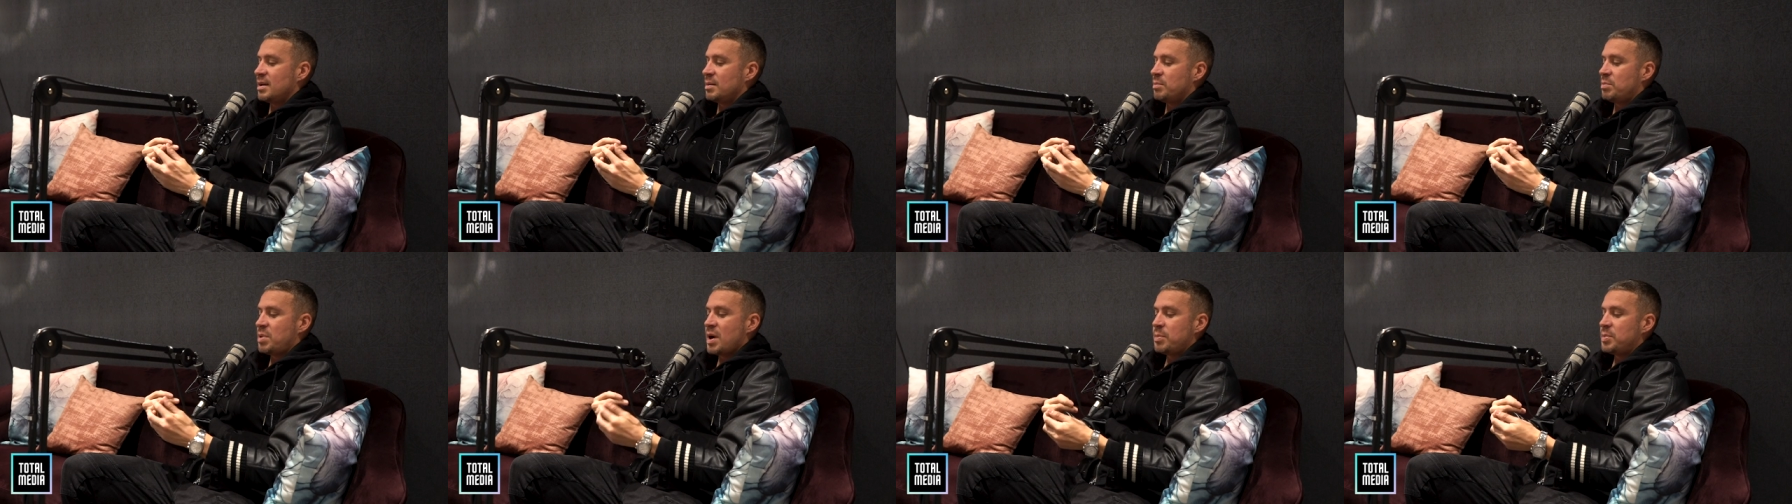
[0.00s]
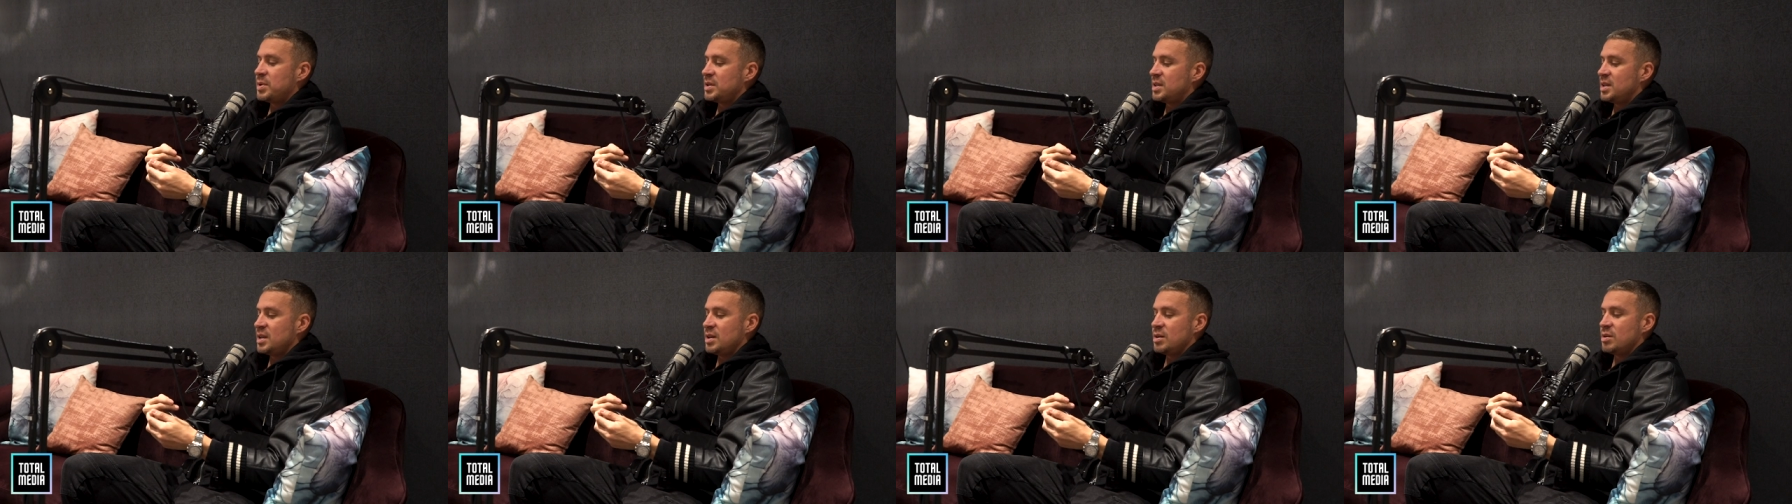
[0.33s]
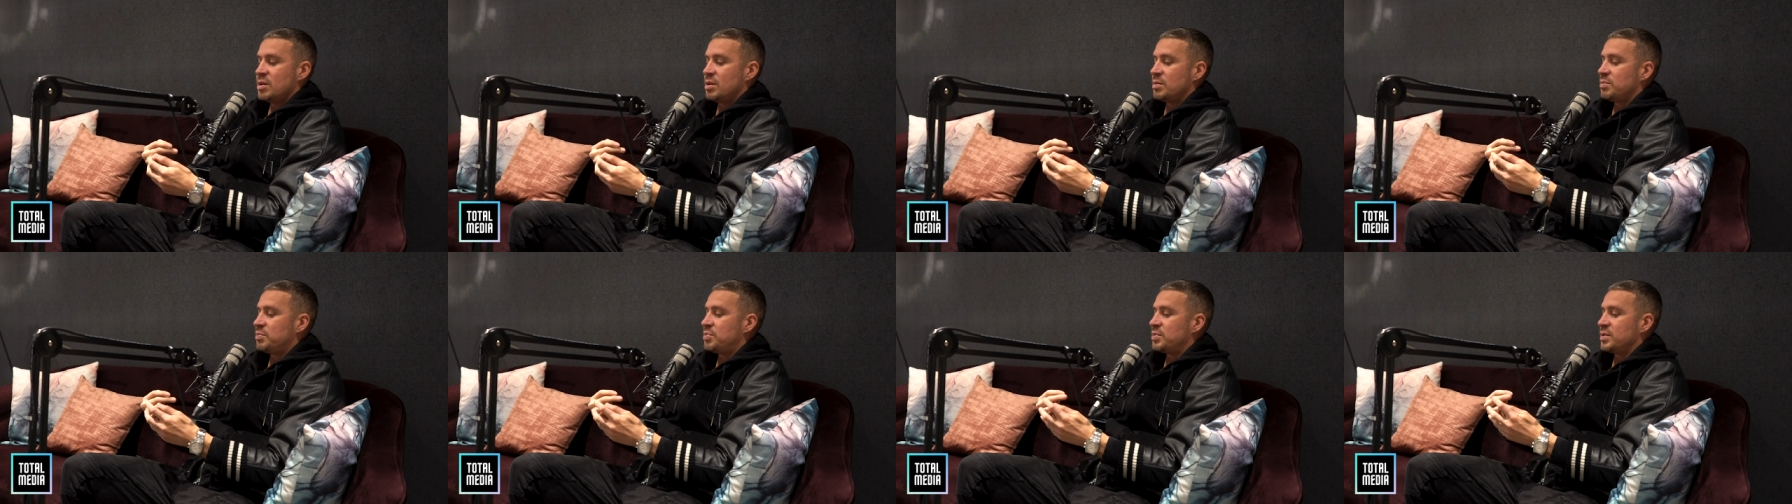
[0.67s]
Papa
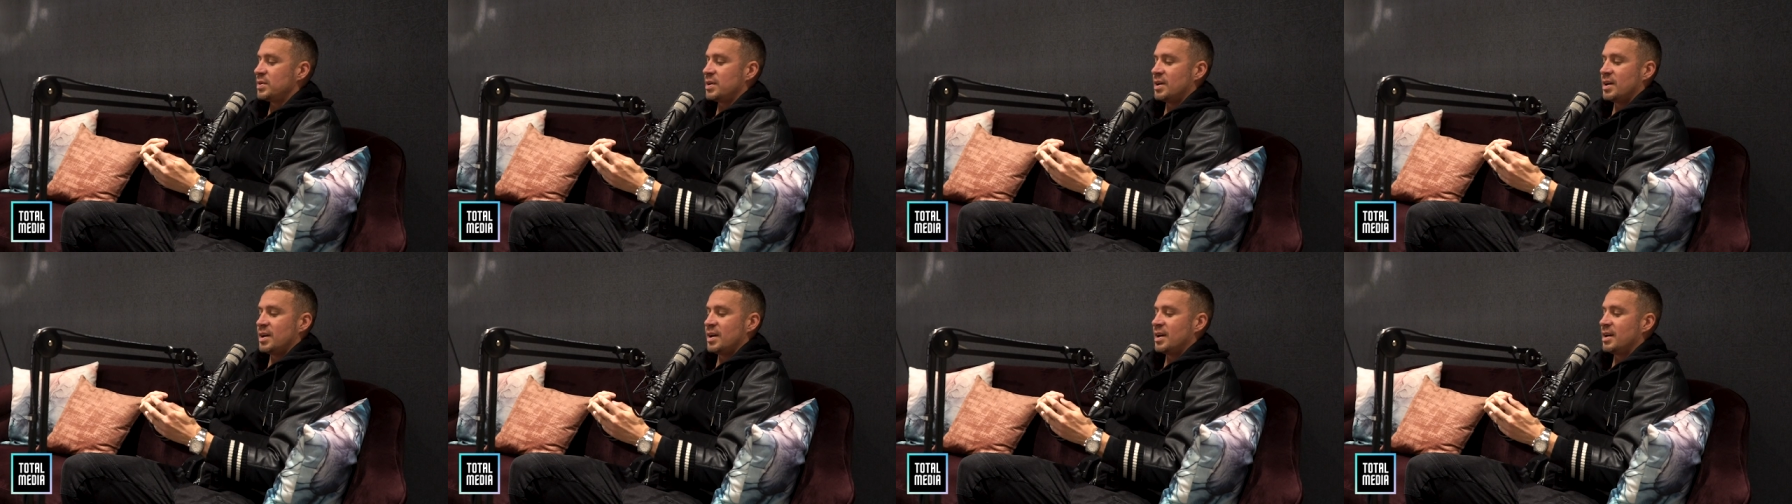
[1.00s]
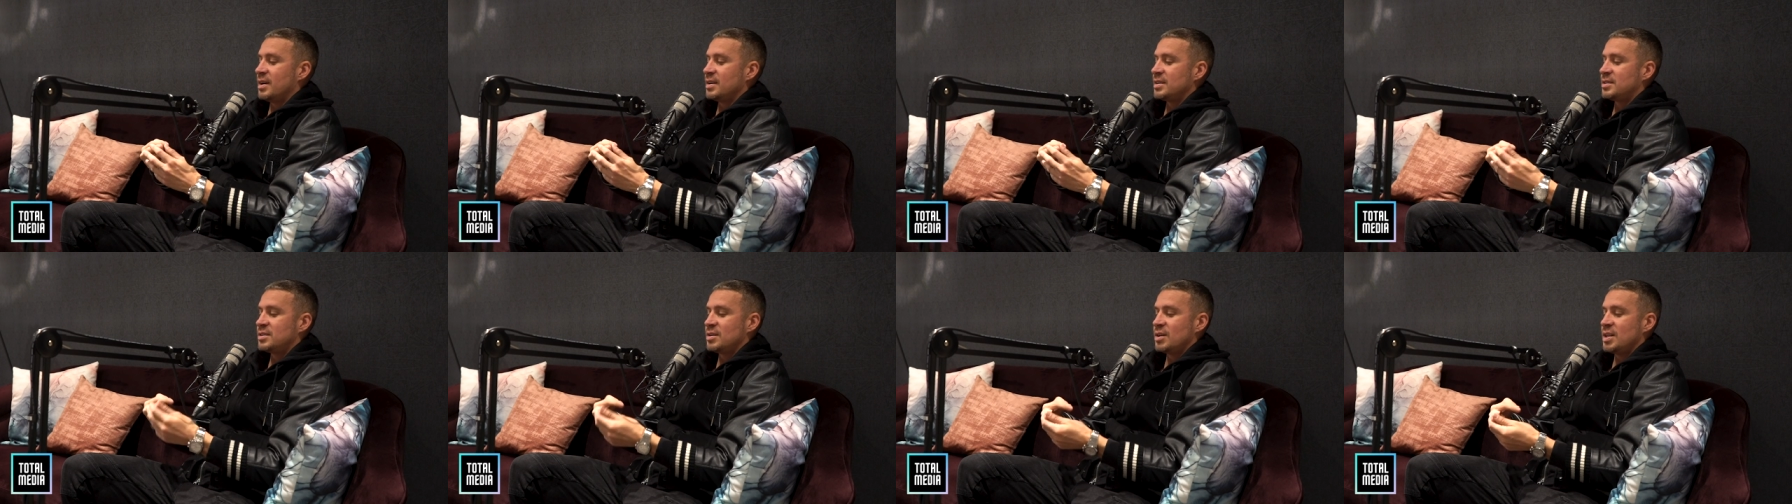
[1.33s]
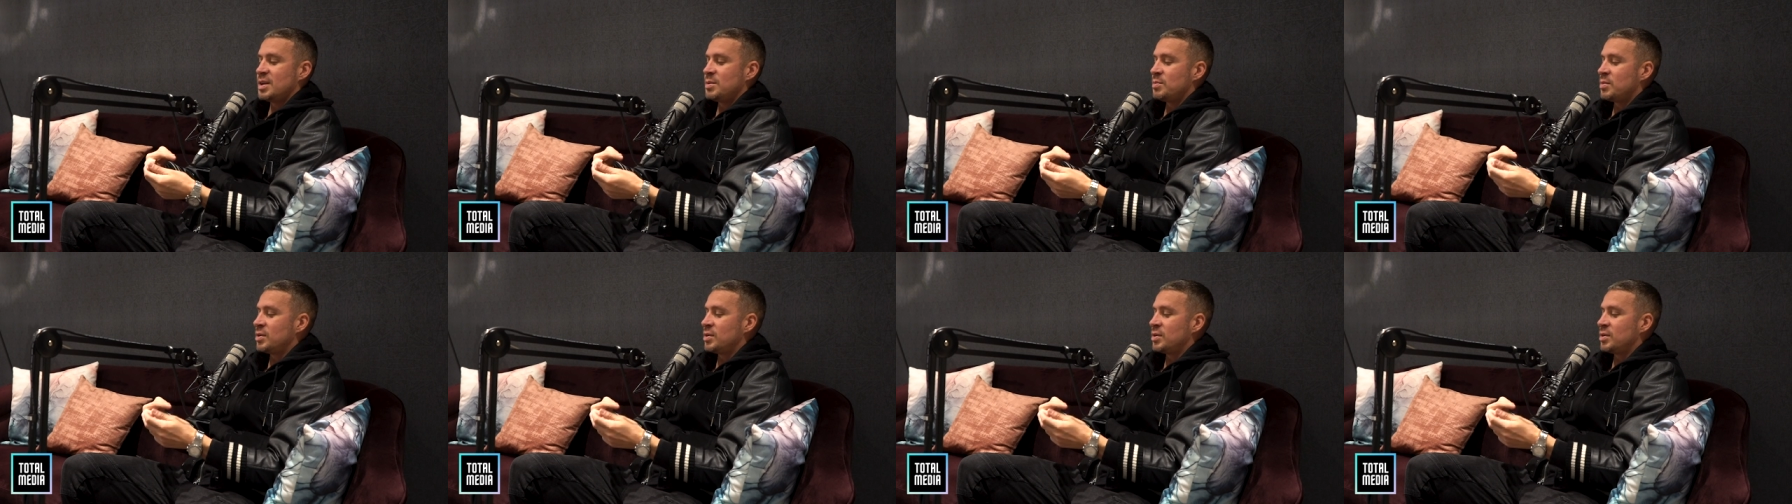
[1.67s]
Diop, uh, Sulley